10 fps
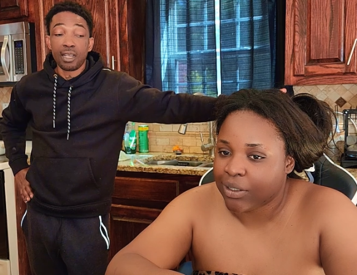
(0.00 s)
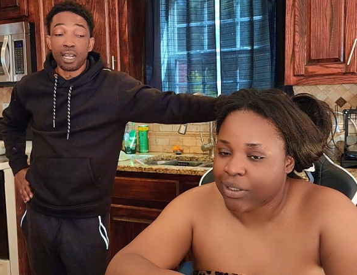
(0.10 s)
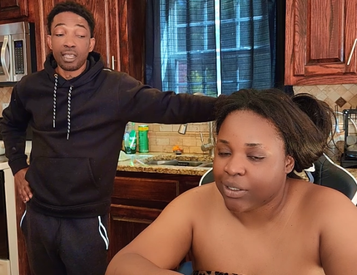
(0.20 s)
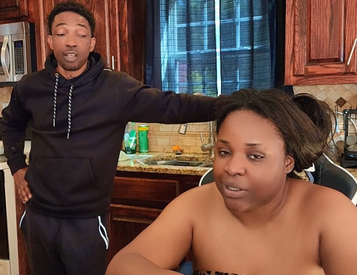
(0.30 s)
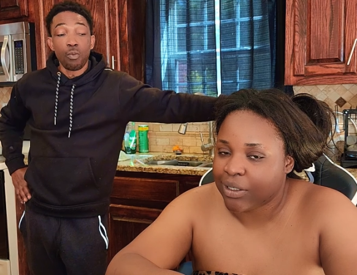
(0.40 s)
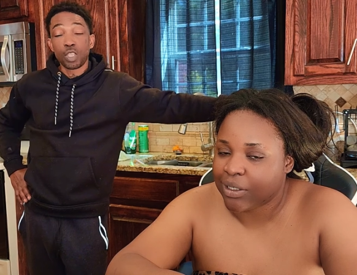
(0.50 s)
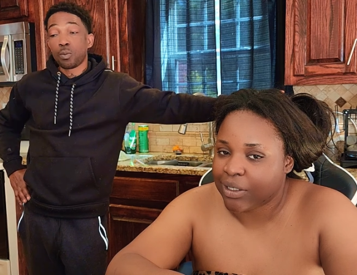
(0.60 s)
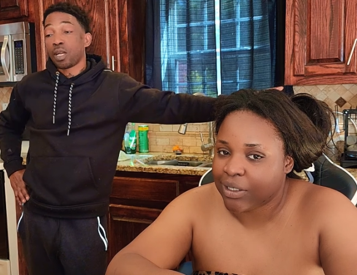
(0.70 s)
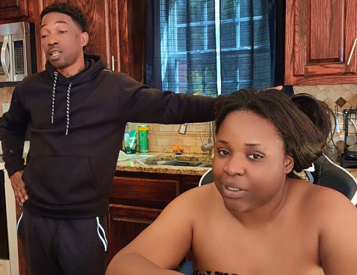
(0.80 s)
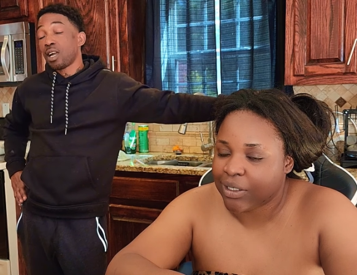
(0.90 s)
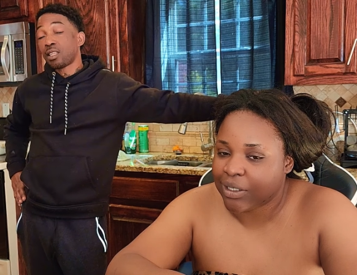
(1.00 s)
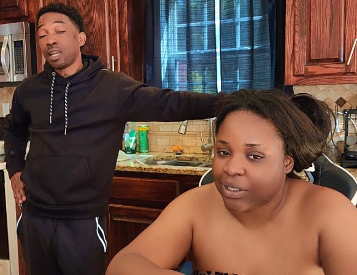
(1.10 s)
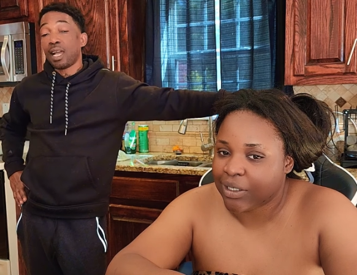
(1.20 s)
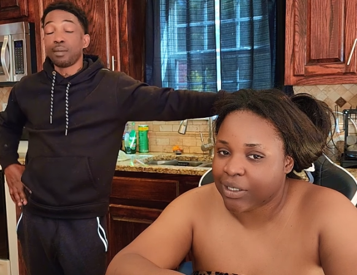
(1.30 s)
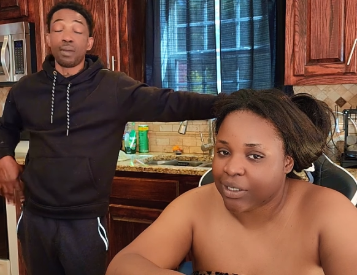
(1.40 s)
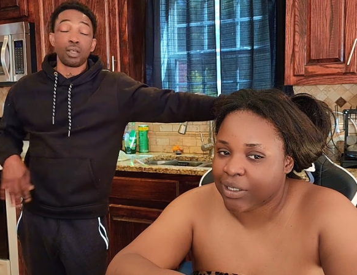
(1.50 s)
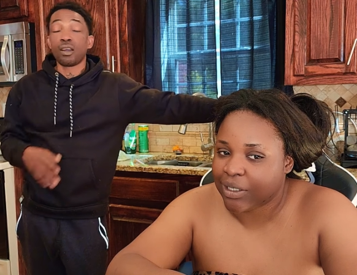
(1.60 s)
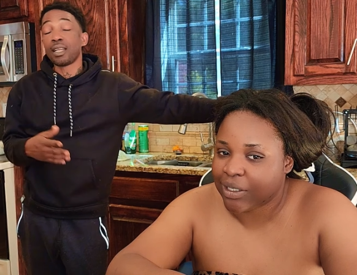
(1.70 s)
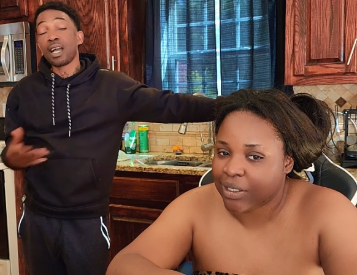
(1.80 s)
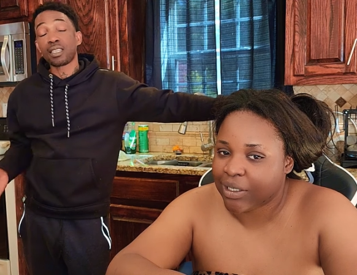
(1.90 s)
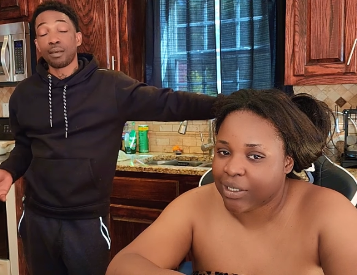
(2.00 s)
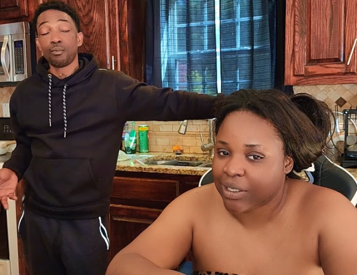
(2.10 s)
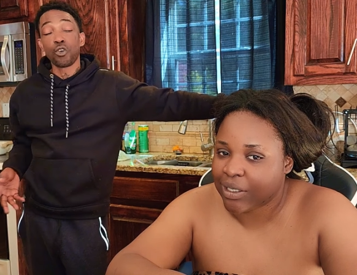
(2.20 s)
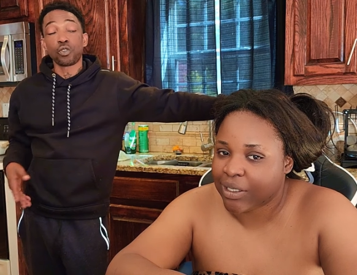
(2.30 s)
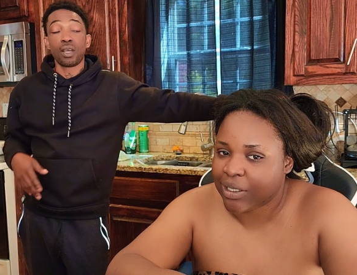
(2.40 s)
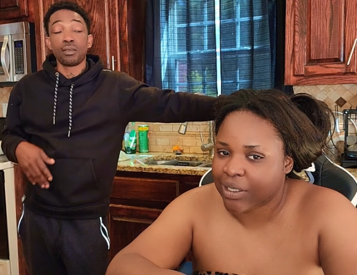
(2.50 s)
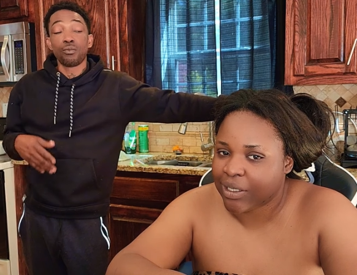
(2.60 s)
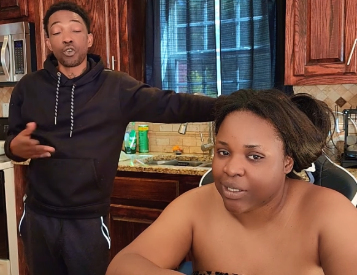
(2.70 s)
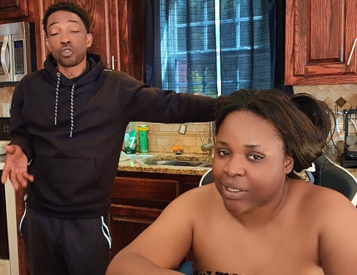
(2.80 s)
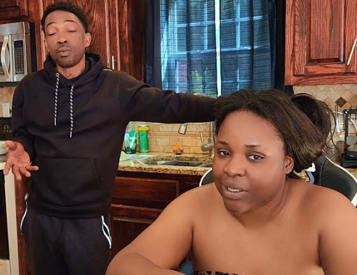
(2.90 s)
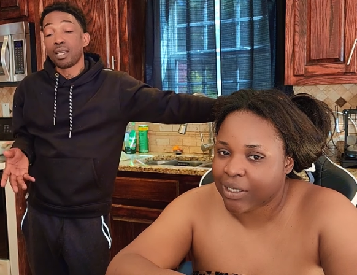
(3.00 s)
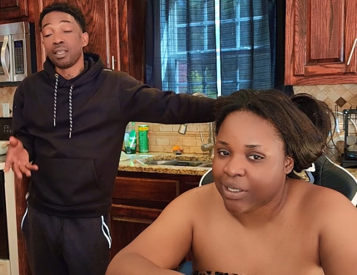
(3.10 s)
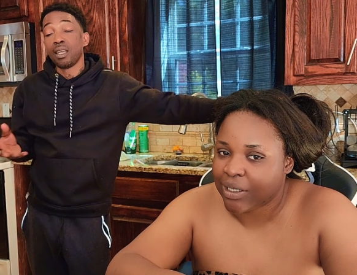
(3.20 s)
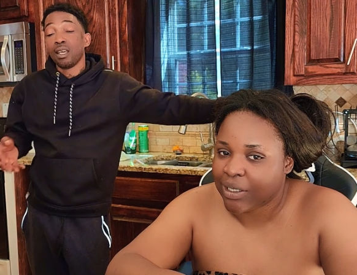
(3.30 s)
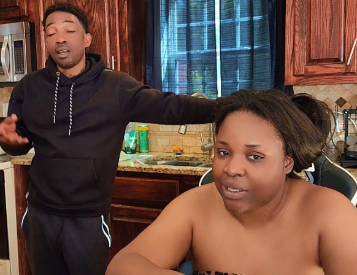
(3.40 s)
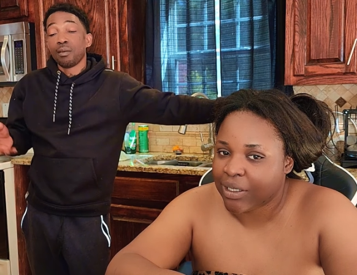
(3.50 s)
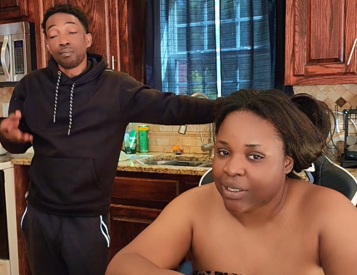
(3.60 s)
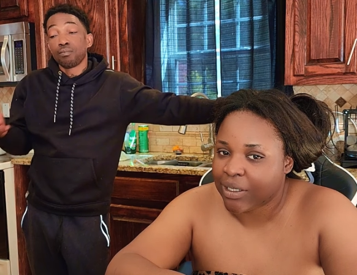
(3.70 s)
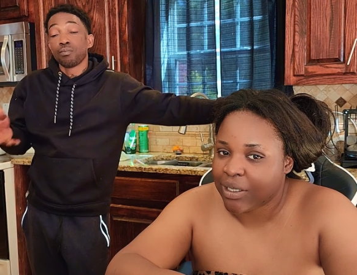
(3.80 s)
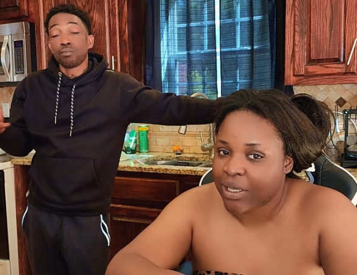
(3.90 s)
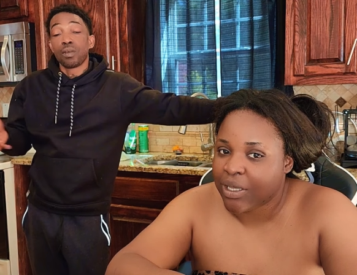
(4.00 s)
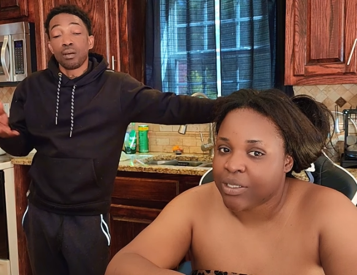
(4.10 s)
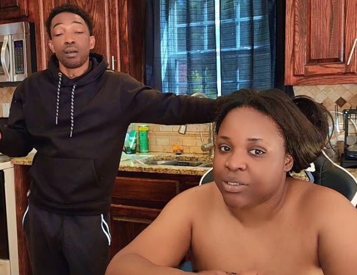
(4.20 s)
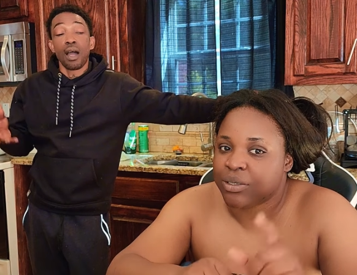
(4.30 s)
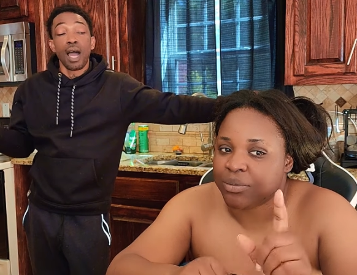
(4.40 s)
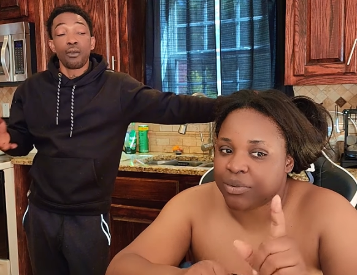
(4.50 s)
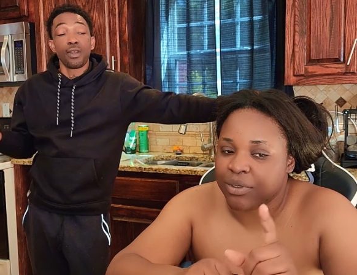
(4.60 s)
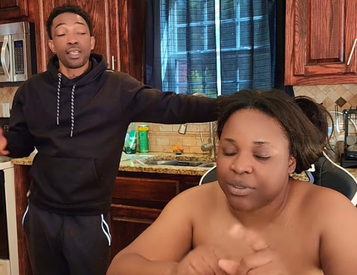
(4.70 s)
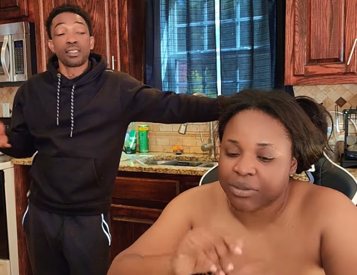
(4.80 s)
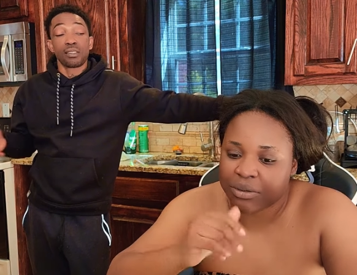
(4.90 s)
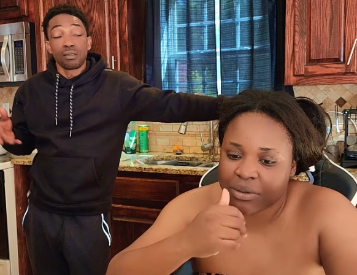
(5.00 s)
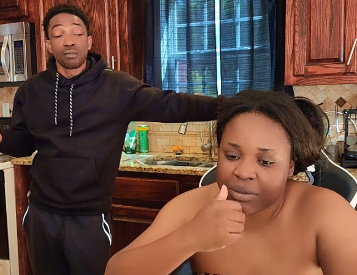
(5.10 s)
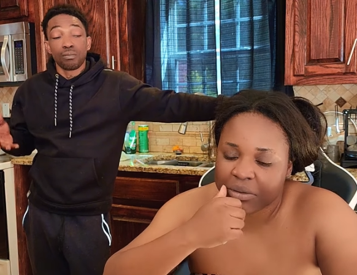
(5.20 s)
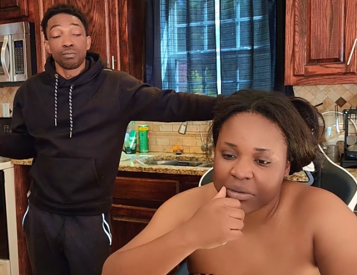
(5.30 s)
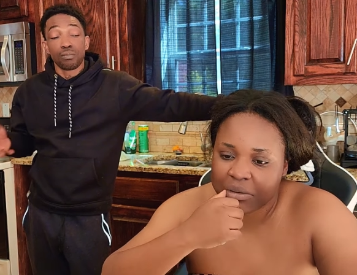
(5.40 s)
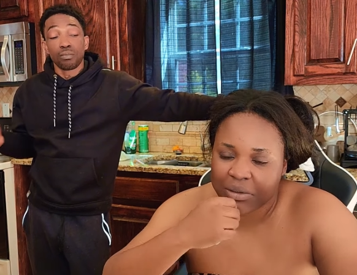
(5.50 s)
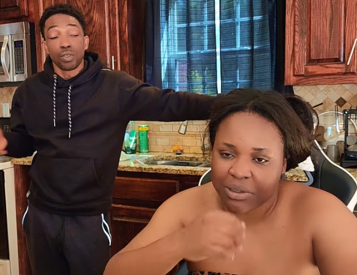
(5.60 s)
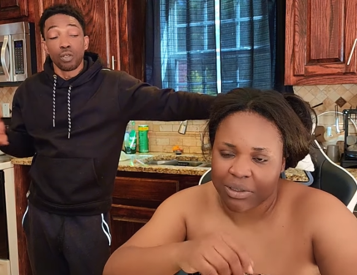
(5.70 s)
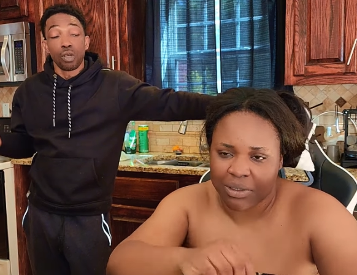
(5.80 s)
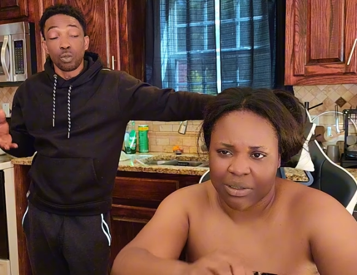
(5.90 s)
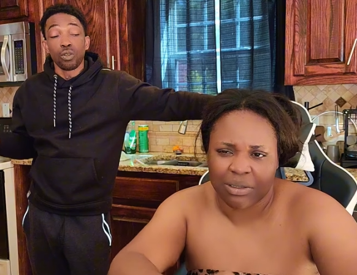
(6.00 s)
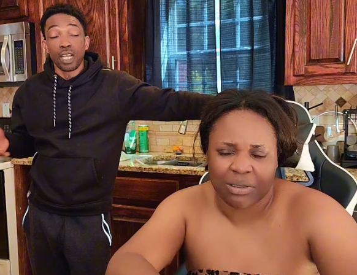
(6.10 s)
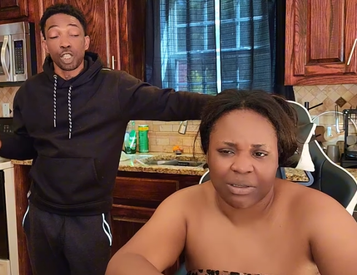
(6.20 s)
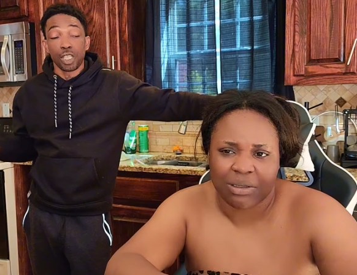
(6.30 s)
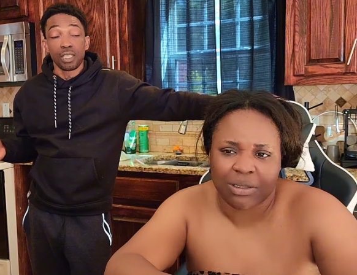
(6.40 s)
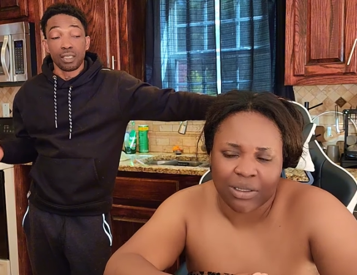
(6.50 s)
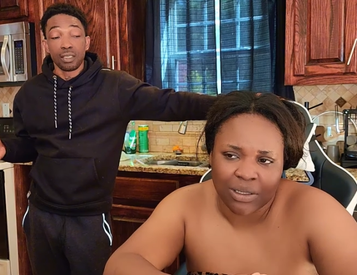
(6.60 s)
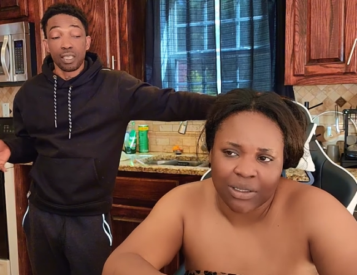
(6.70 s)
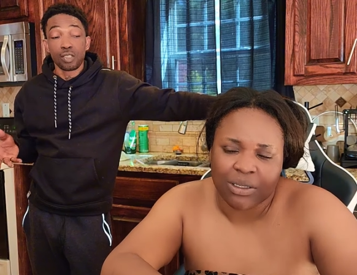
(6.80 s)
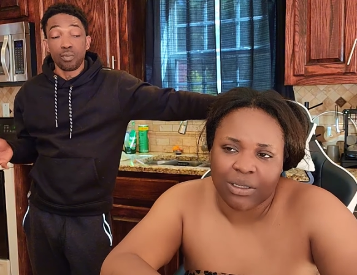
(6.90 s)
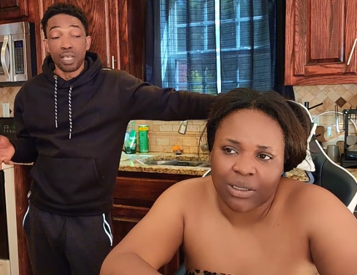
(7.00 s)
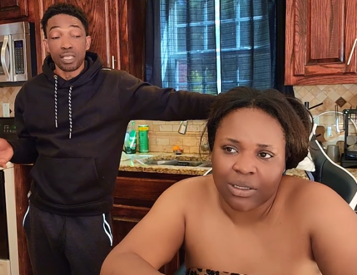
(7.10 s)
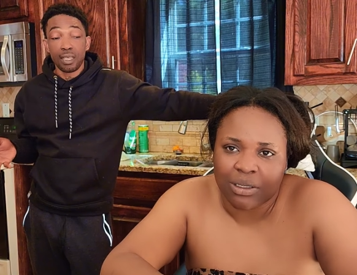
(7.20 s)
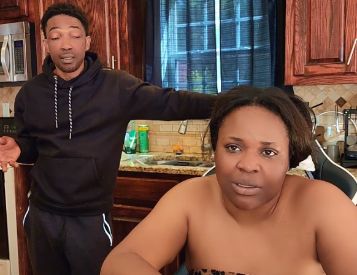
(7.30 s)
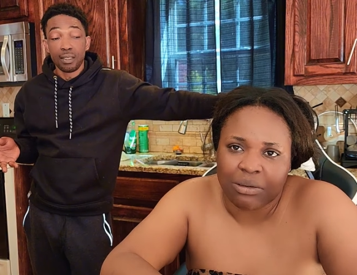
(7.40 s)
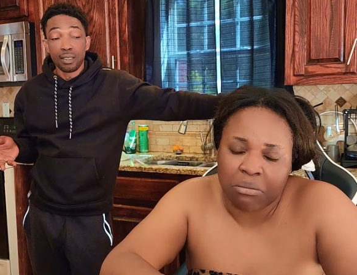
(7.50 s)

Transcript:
Speaker 1: to go to the doctor, and the woman jump on the doctor, and the man go to the doctor. Most woman, most woman so, always you know, do that shit. You see what I say?